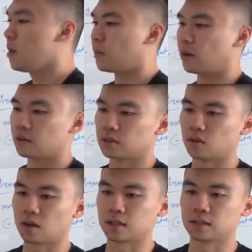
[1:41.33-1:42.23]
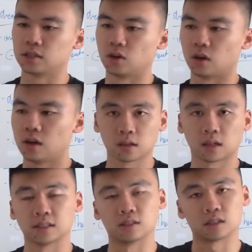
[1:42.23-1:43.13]
but it also causes your
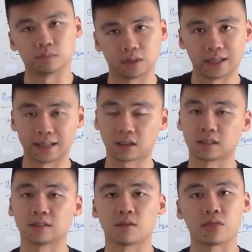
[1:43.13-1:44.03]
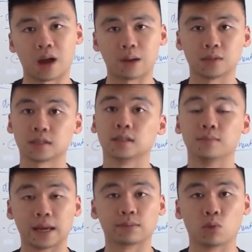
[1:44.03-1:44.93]
causes your spleen and causes your thymus to
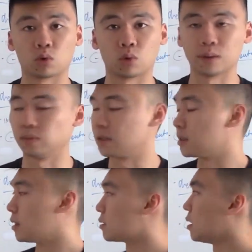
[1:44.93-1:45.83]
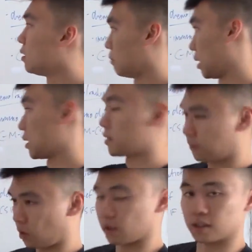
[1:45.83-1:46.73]
make more white blood cells. I guess
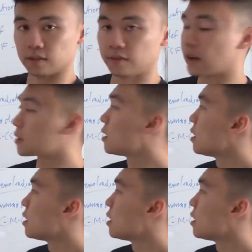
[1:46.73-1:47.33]
for it to infect.